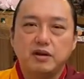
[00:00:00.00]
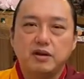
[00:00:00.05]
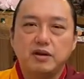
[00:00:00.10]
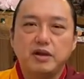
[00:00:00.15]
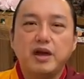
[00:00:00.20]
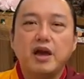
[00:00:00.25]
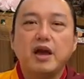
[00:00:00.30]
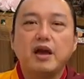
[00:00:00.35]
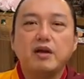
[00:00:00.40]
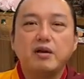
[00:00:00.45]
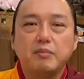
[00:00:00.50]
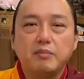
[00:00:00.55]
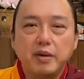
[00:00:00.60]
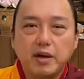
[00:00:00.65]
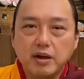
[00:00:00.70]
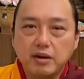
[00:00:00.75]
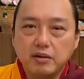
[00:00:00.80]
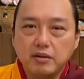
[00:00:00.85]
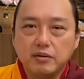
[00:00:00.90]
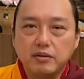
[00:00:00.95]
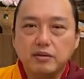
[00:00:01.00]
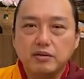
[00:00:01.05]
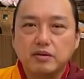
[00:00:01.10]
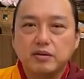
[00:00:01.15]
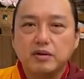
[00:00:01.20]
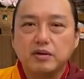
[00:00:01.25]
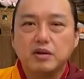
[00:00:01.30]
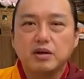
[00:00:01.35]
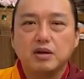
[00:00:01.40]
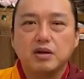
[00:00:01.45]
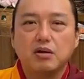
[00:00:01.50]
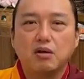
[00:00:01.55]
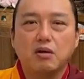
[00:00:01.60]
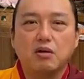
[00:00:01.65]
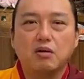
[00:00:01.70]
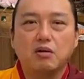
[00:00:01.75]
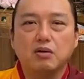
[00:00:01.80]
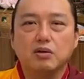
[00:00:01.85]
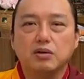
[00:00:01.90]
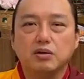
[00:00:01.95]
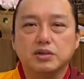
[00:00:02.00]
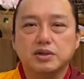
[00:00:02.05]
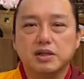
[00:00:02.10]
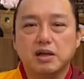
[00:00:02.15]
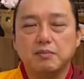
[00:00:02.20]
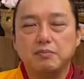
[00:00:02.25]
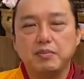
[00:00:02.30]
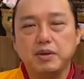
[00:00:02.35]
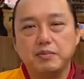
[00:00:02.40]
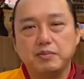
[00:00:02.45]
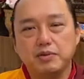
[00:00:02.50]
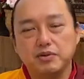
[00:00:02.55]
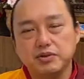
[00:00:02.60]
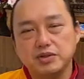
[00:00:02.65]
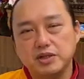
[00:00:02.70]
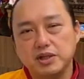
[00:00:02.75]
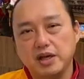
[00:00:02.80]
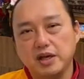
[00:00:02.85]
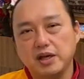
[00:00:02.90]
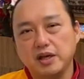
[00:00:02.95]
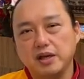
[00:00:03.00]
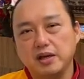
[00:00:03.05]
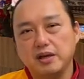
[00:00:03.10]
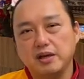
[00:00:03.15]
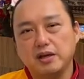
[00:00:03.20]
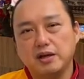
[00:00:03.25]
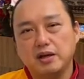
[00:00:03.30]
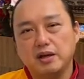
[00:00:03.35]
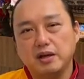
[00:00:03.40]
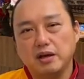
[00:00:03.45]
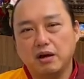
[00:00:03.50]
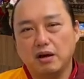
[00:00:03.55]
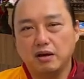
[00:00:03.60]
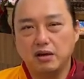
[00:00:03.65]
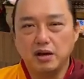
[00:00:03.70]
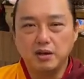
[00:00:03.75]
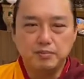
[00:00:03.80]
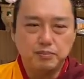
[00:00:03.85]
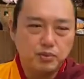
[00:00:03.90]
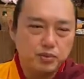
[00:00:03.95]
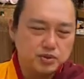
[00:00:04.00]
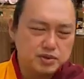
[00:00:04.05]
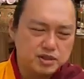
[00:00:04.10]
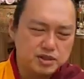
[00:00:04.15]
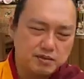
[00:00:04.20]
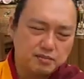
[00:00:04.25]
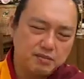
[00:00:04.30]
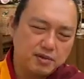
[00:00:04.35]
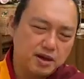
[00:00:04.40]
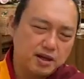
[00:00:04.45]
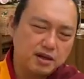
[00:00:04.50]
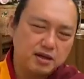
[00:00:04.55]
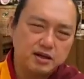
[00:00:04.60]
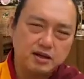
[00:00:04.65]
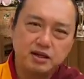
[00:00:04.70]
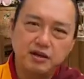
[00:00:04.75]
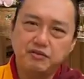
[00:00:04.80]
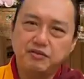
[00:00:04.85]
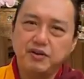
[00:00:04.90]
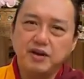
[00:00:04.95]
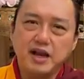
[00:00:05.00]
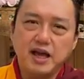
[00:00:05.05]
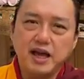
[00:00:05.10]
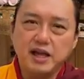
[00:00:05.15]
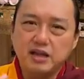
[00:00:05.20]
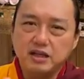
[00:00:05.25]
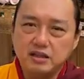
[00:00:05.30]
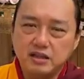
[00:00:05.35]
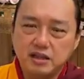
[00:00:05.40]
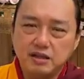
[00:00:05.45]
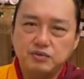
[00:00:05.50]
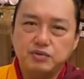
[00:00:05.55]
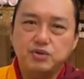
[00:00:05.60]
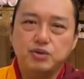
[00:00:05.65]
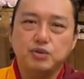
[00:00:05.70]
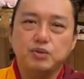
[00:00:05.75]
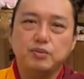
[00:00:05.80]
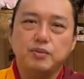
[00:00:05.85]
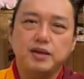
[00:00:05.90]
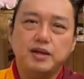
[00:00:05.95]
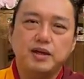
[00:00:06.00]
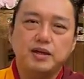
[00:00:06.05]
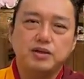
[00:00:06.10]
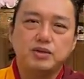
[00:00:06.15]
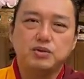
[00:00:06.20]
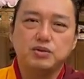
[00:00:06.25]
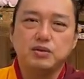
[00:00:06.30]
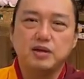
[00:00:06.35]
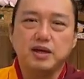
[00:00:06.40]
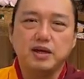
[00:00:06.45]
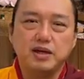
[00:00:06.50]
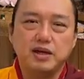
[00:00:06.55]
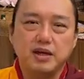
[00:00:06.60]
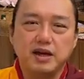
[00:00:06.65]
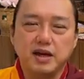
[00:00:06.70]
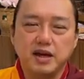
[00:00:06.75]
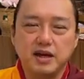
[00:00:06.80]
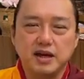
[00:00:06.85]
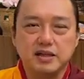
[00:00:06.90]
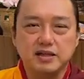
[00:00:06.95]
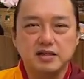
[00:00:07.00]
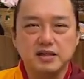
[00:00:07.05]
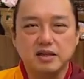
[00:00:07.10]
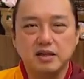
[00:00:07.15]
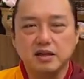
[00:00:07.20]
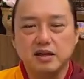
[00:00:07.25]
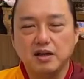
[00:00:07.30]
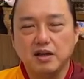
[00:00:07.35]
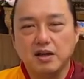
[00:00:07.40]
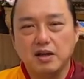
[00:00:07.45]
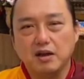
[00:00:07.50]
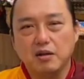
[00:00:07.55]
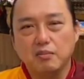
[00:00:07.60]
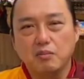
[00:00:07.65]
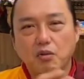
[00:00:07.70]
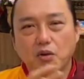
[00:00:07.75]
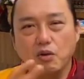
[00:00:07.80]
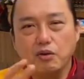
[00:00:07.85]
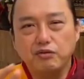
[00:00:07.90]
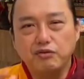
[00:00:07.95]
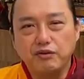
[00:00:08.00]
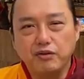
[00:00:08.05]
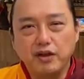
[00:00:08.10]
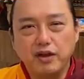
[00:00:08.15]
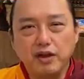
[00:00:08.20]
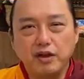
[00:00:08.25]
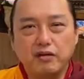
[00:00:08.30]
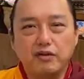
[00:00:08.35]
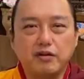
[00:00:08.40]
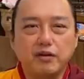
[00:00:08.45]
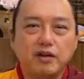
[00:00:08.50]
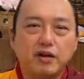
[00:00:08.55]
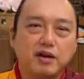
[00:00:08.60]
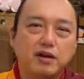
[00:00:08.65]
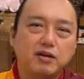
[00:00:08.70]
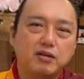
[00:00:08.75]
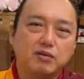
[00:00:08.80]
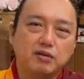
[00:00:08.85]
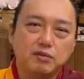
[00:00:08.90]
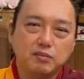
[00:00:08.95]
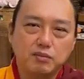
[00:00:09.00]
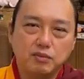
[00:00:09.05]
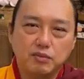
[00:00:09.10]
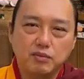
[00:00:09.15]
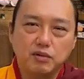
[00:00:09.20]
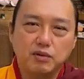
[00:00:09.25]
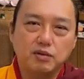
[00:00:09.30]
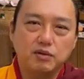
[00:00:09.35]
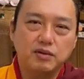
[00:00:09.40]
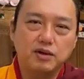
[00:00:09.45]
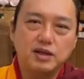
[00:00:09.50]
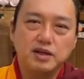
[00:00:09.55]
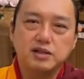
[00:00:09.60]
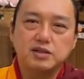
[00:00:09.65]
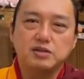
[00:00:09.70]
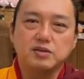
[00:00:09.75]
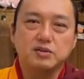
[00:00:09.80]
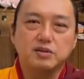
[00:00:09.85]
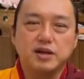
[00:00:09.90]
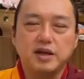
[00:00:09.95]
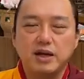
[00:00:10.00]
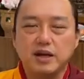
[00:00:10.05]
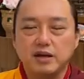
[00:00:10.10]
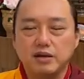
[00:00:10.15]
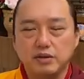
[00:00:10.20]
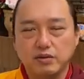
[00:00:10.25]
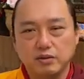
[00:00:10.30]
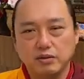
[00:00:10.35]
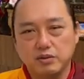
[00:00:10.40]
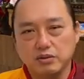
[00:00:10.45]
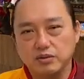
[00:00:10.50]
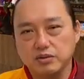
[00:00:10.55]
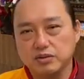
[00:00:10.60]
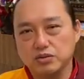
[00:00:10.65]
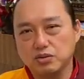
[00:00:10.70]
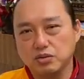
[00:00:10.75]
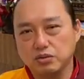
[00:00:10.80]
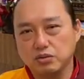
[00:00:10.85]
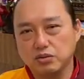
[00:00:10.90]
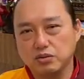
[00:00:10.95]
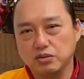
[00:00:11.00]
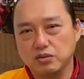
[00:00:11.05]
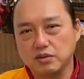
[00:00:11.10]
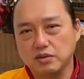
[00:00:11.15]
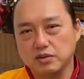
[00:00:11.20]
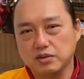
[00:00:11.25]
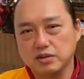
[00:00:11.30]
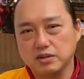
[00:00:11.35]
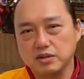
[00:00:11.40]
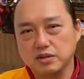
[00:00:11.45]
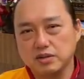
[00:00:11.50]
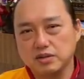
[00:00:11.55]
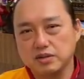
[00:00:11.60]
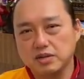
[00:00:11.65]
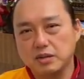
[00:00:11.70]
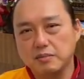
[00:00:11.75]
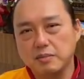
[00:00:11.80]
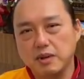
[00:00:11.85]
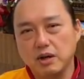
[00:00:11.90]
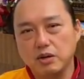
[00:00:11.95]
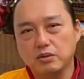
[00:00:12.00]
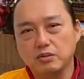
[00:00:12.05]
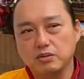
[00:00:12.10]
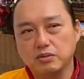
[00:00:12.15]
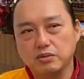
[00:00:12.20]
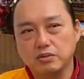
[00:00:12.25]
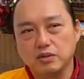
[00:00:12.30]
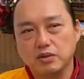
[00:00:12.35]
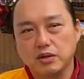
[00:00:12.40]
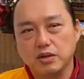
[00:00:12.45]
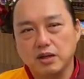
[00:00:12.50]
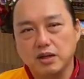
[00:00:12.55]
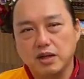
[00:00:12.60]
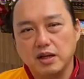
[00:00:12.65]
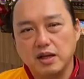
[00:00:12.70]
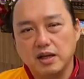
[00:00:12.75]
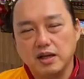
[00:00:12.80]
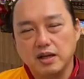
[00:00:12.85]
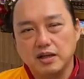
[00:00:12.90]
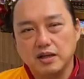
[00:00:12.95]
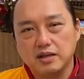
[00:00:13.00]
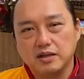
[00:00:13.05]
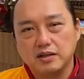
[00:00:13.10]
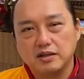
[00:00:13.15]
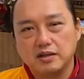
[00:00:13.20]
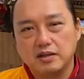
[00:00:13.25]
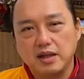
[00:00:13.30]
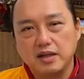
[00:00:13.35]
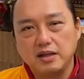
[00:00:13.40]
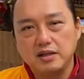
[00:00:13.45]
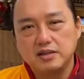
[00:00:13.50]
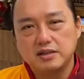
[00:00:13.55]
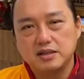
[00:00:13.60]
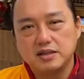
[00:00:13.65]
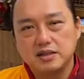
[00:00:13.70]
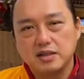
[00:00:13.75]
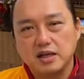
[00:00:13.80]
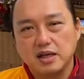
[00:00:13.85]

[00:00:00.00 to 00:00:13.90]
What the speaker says: caramel, or some people say they put some other different additives to it so that it can has a more fragrant or this or that, So somehow things,